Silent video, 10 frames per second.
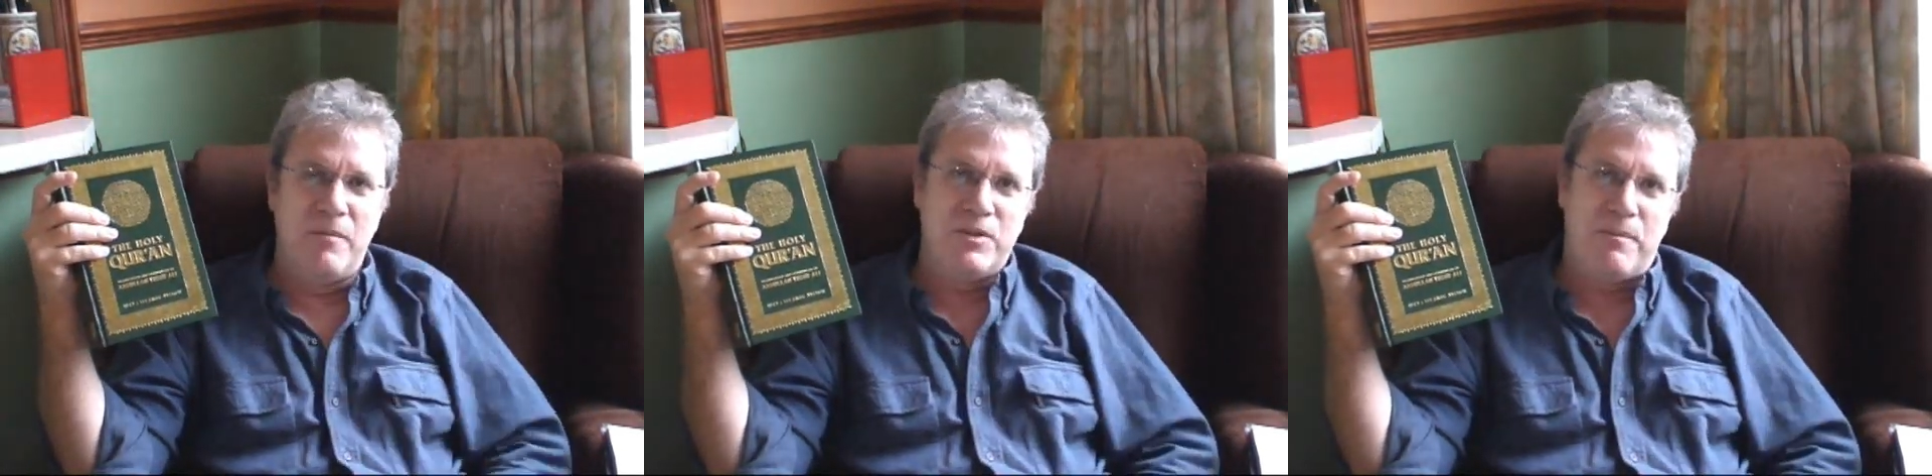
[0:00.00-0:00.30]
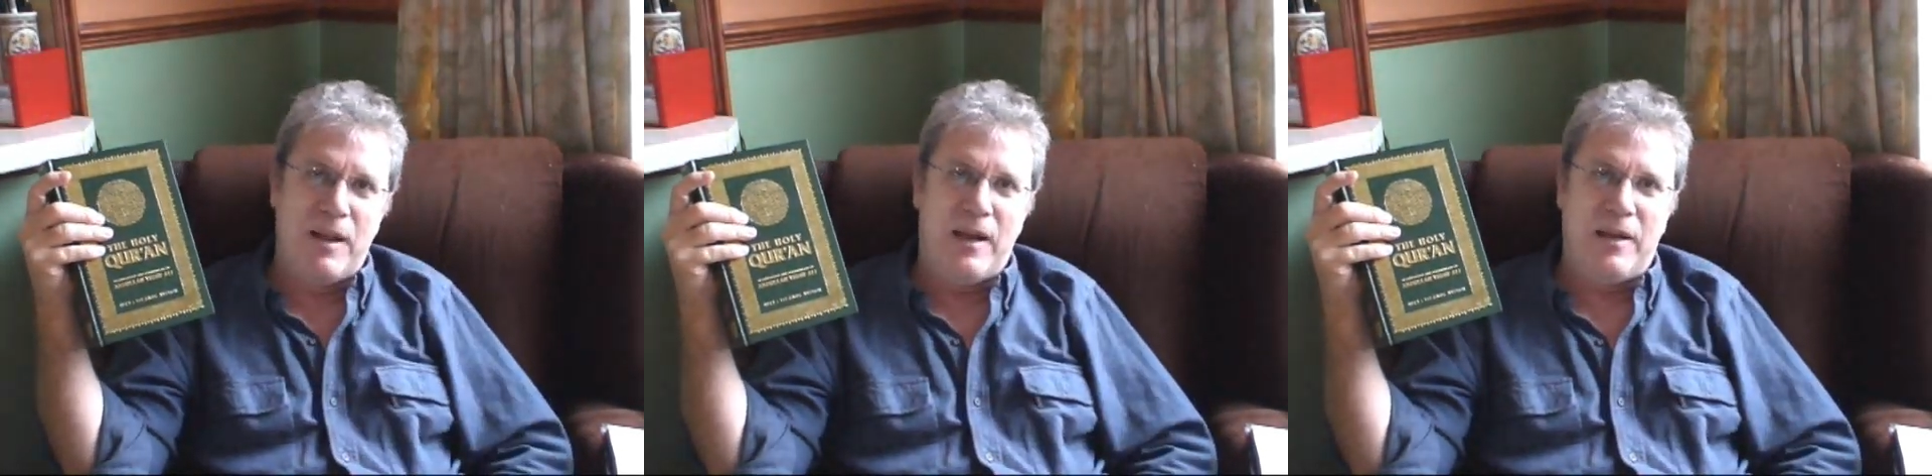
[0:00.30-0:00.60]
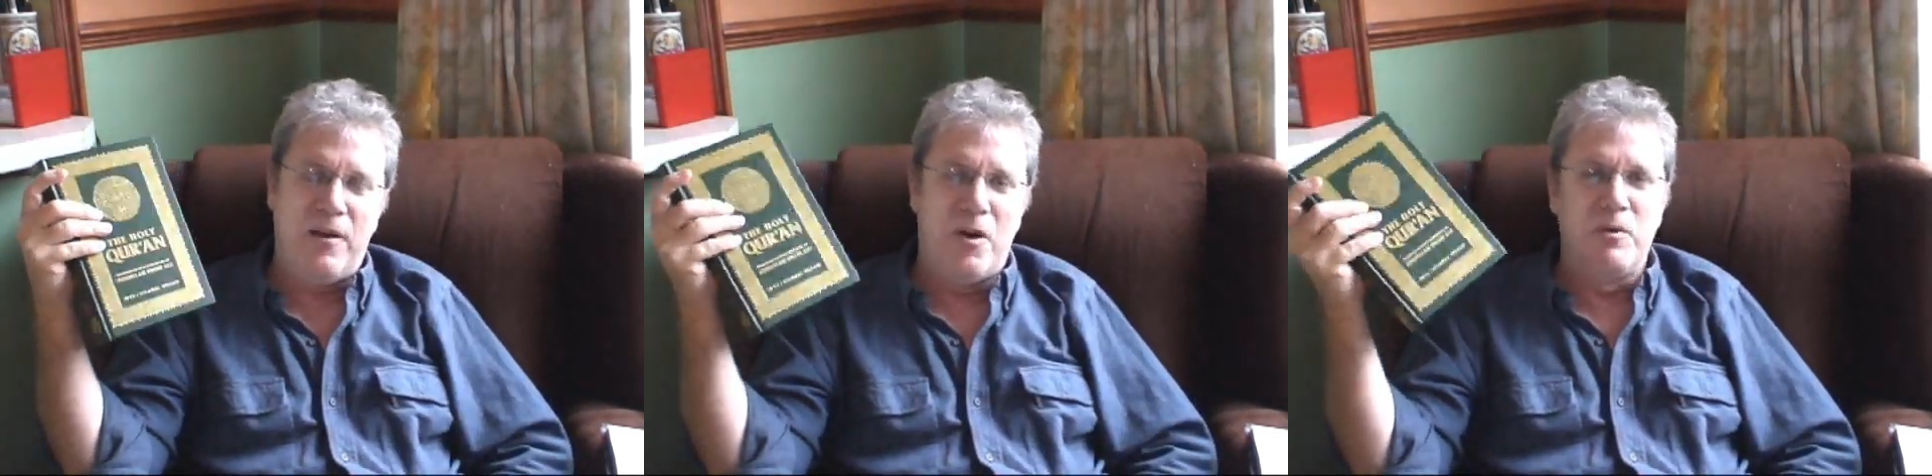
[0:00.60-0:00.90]
comes up
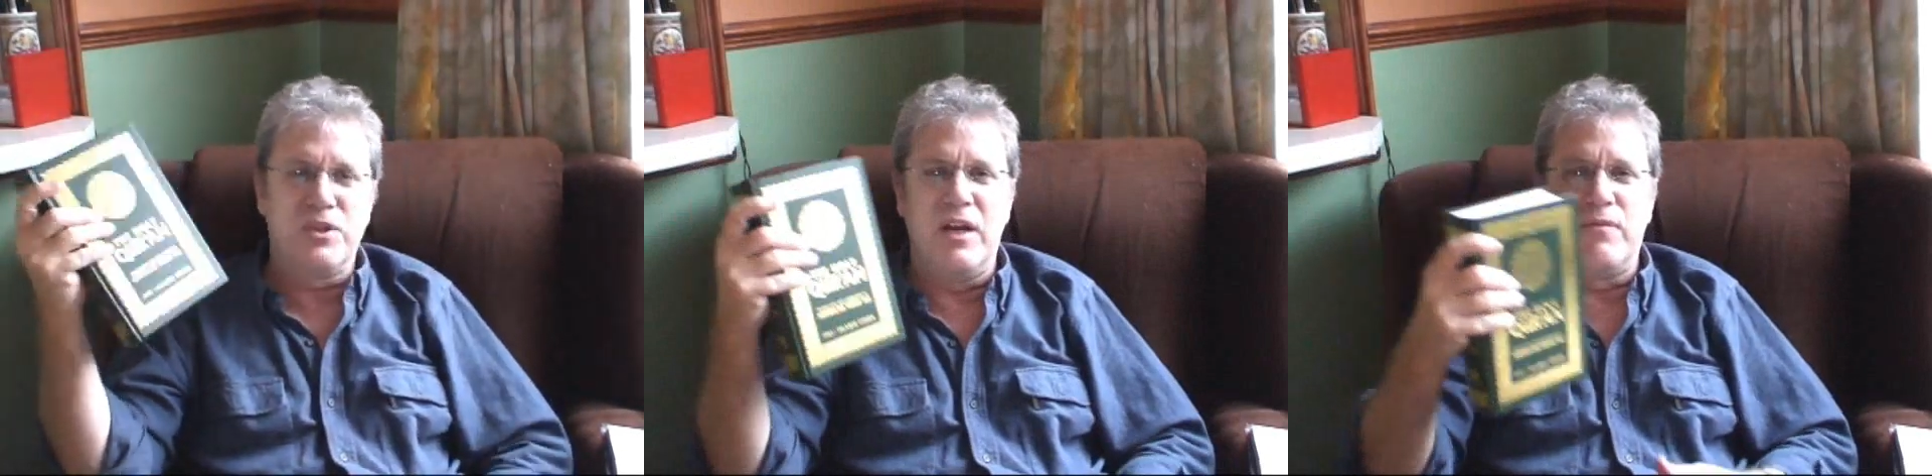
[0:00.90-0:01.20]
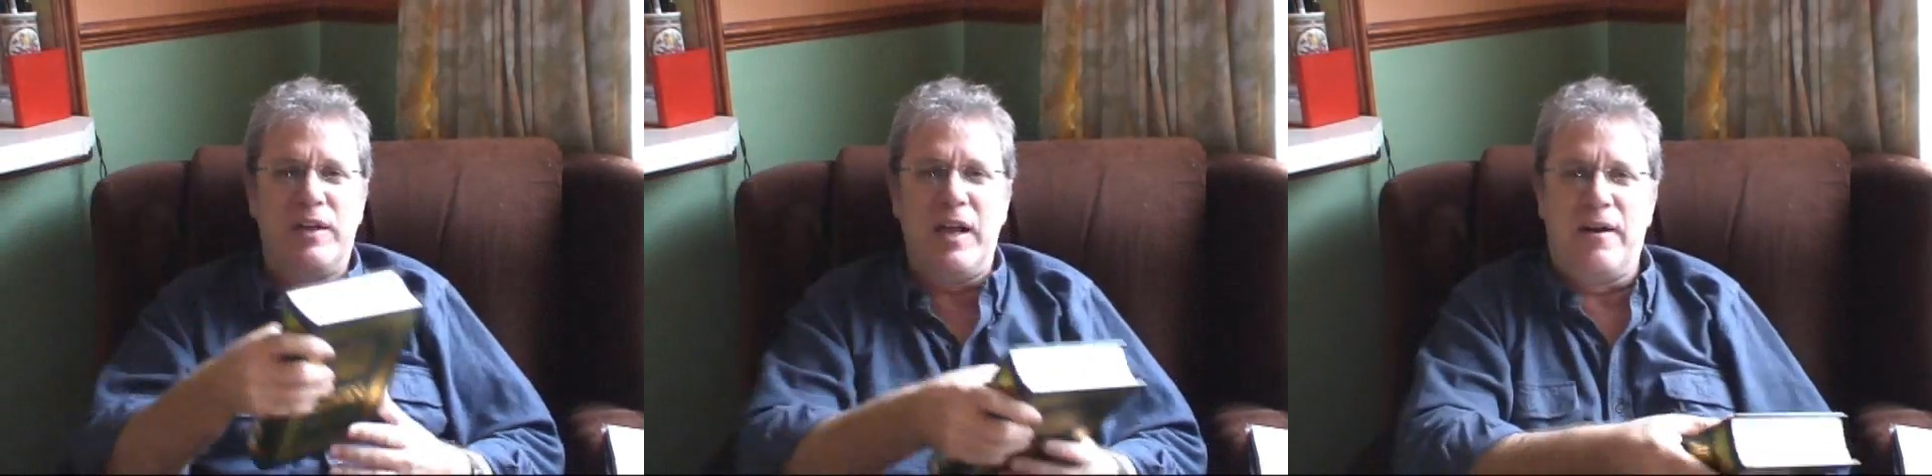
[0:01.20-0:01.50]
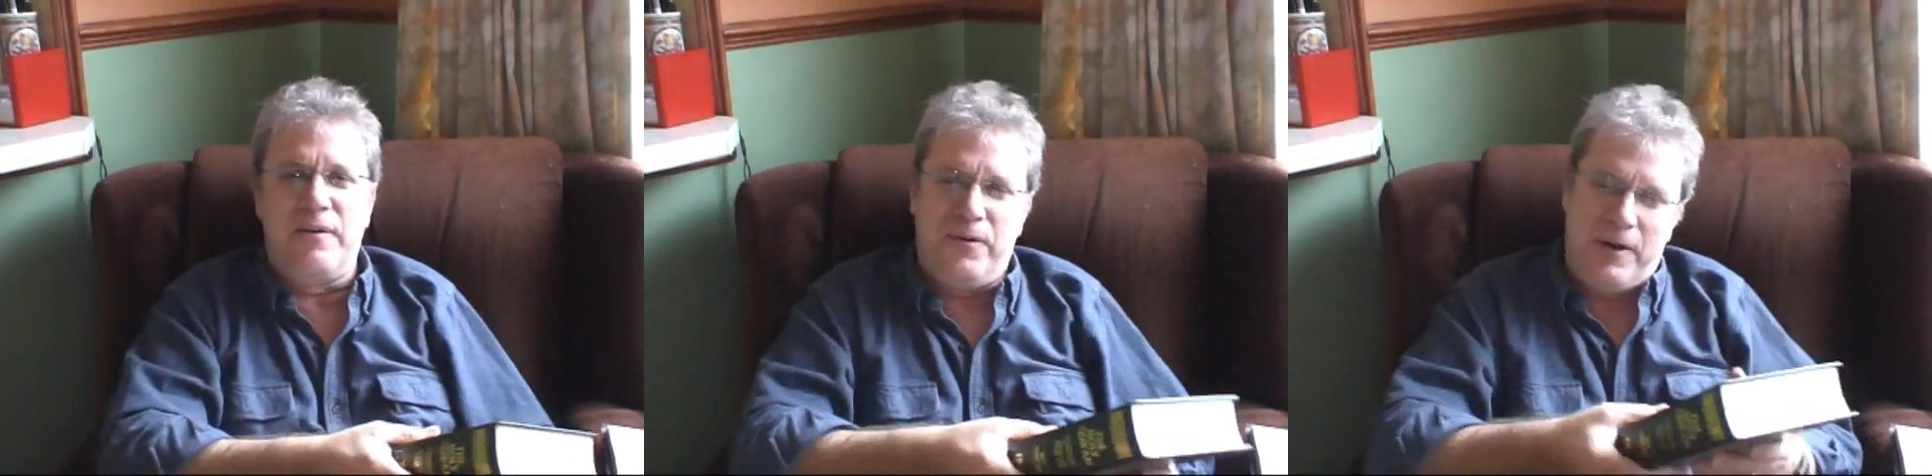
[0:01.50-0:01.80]
lacking in almost every
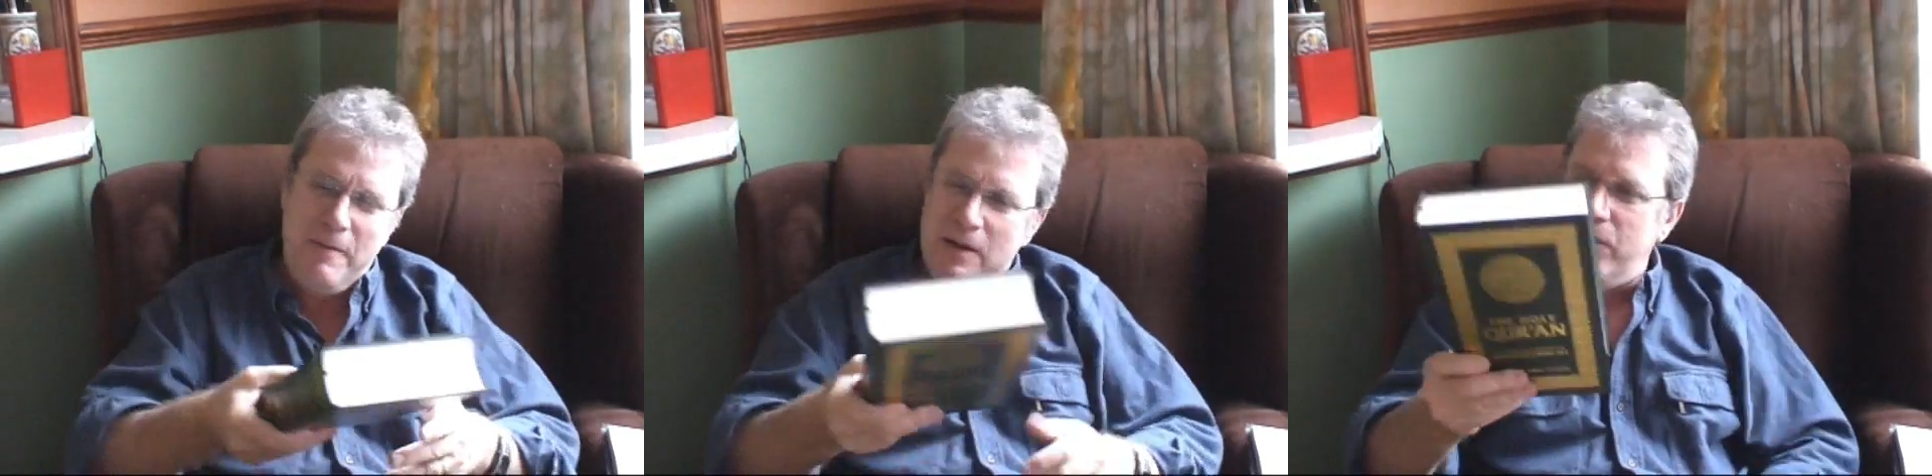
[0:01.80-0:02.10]
category.